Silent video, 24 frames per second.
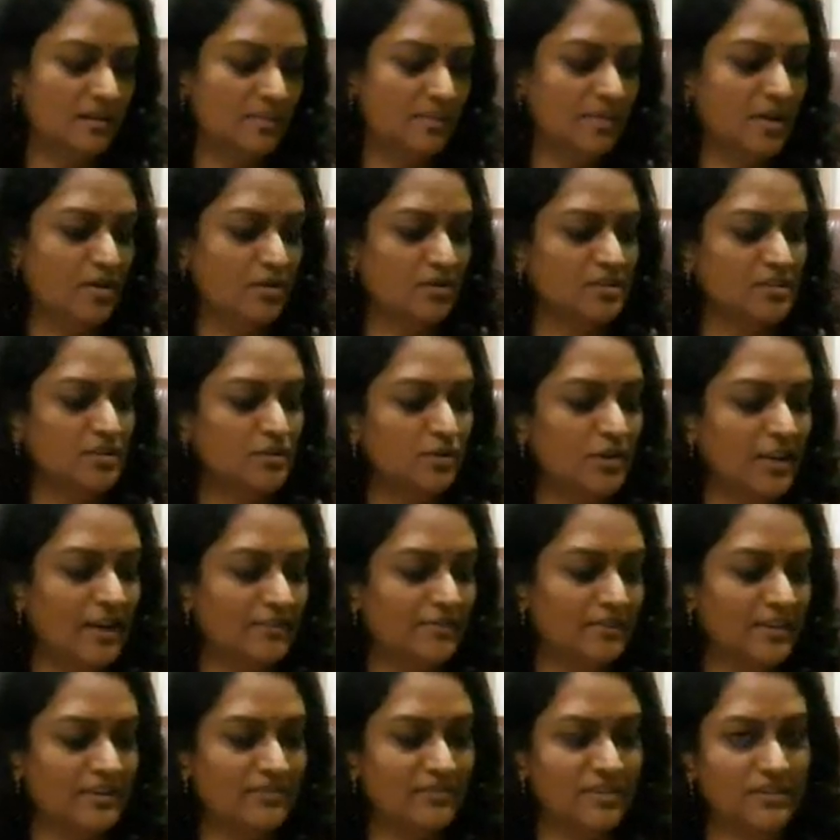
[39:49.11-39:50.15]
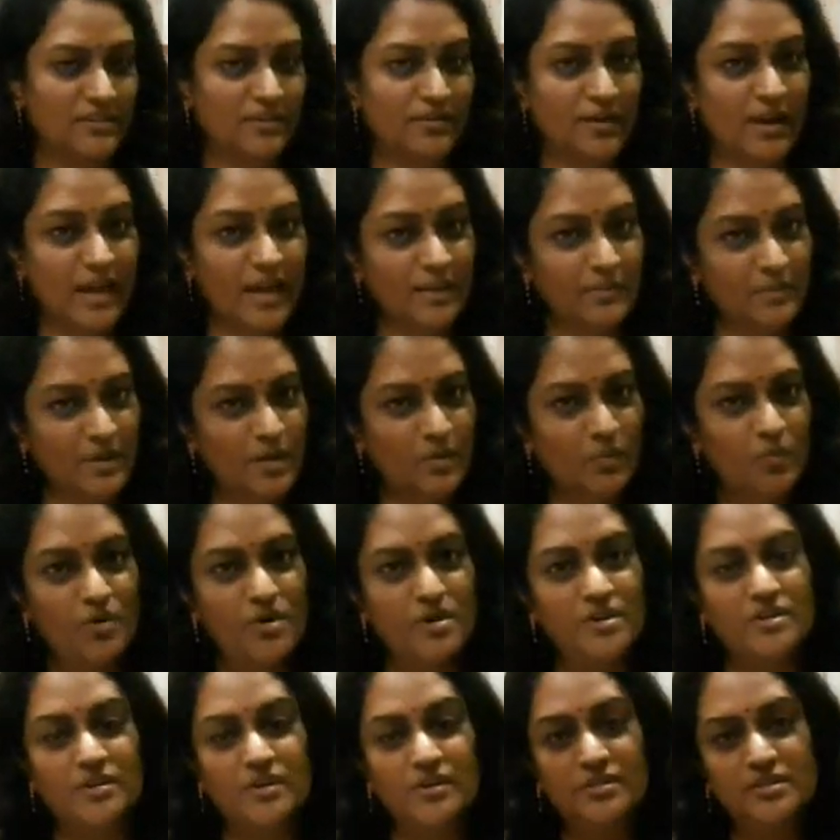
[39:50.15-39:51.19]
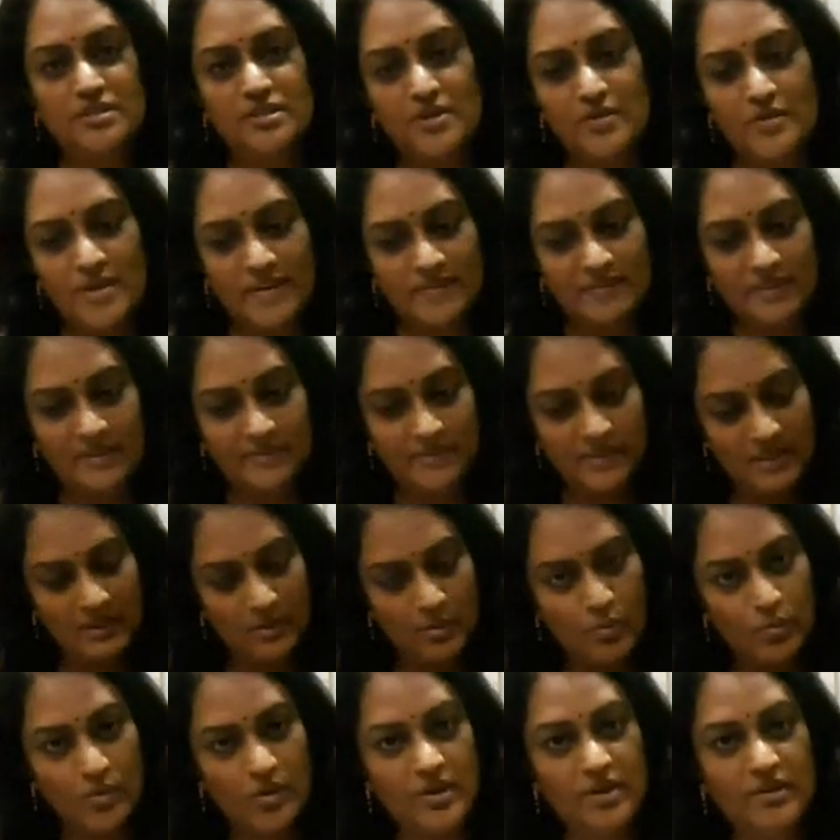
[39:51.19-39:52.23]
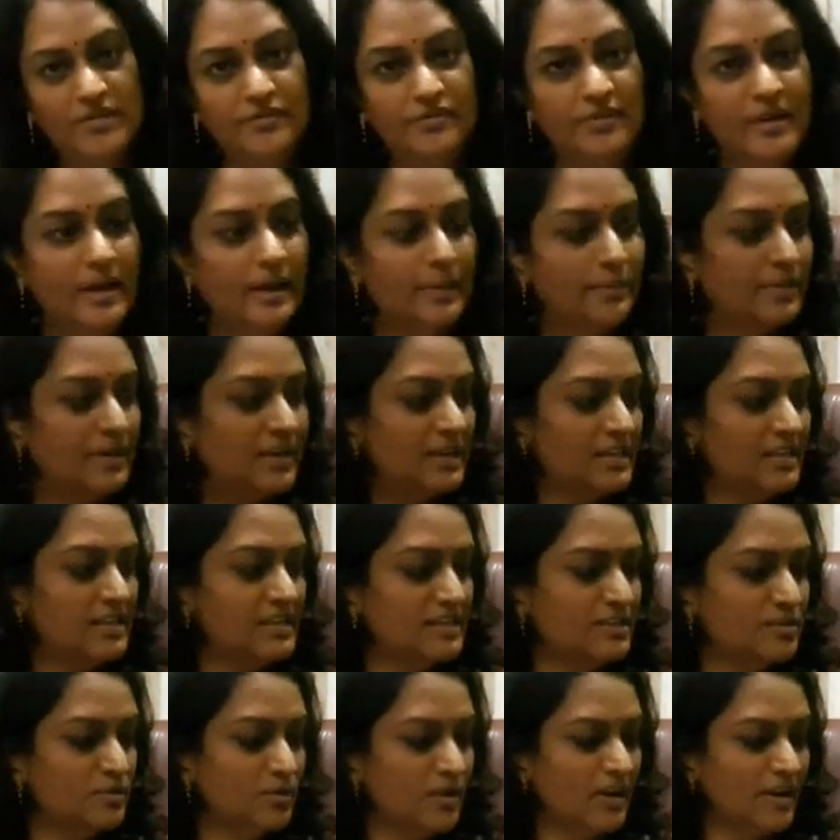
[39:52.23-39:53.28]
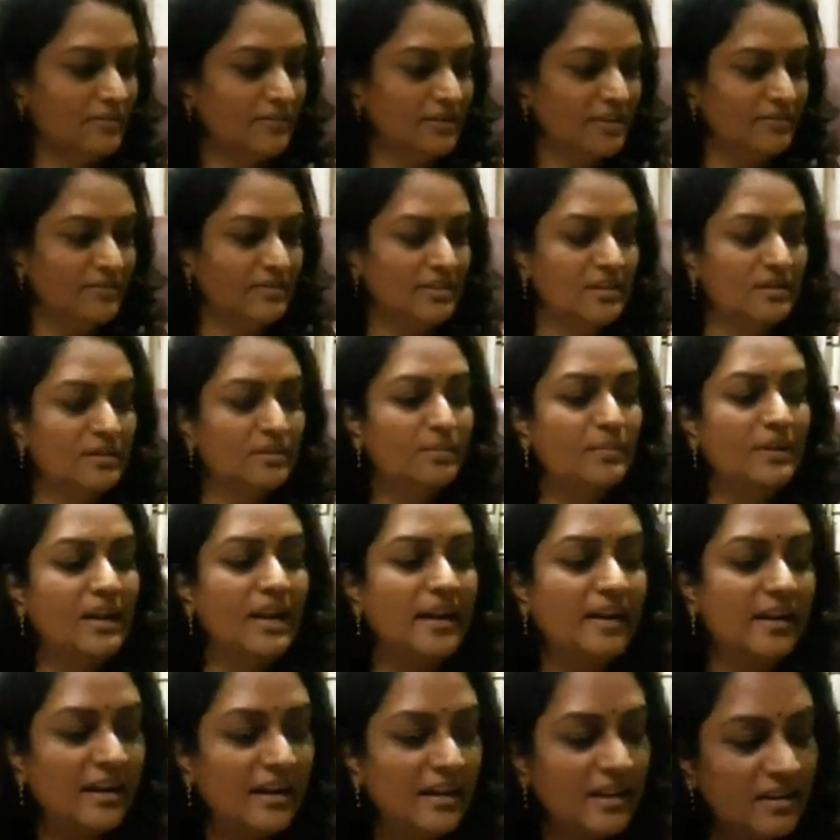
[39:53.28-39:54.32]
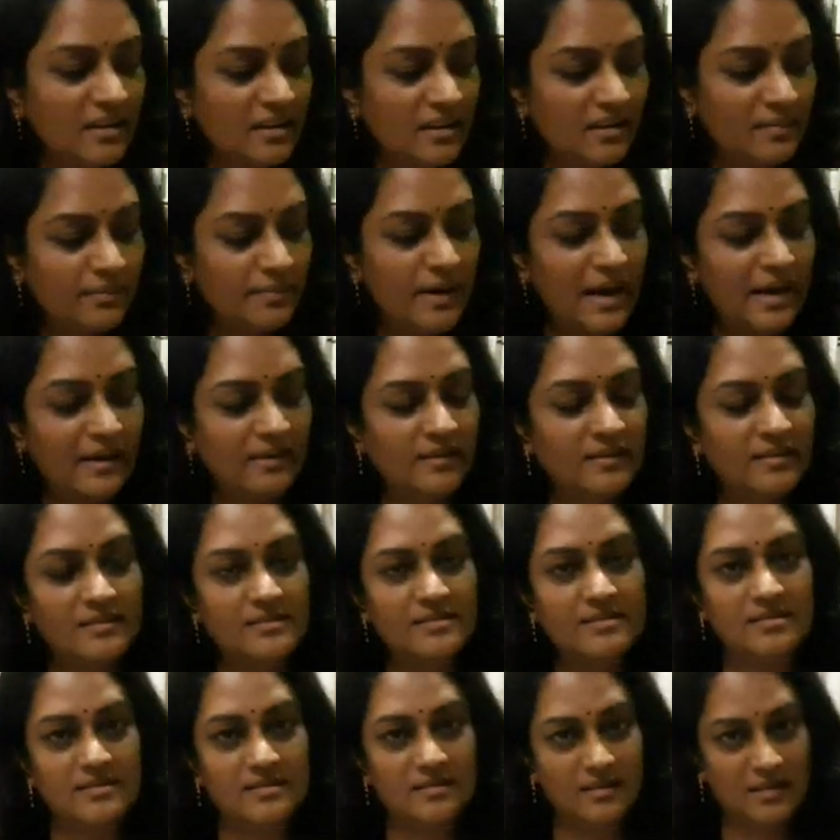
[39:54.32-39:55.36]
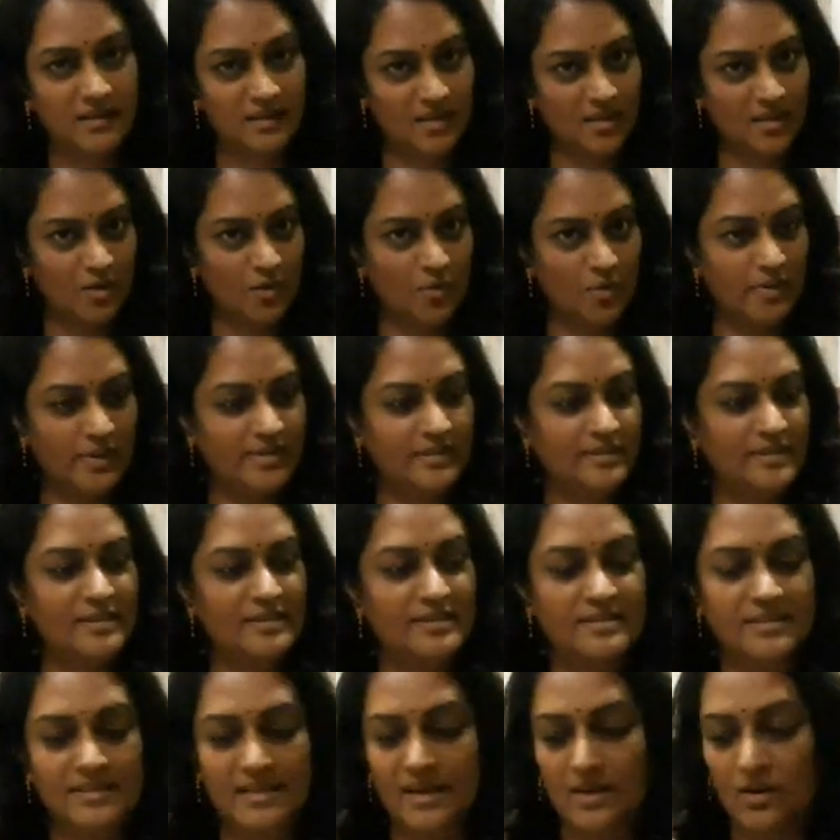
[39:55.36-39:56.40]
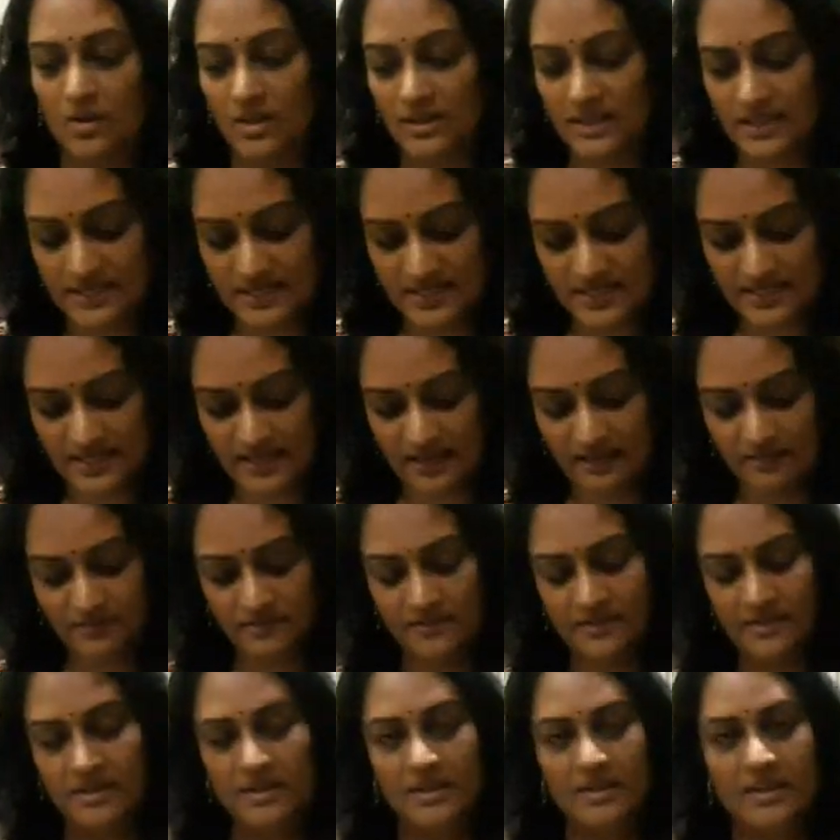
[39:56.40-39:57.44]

because you have given the rhyming words, you have given the word families, you have given the blending practice, with this and all that stuff.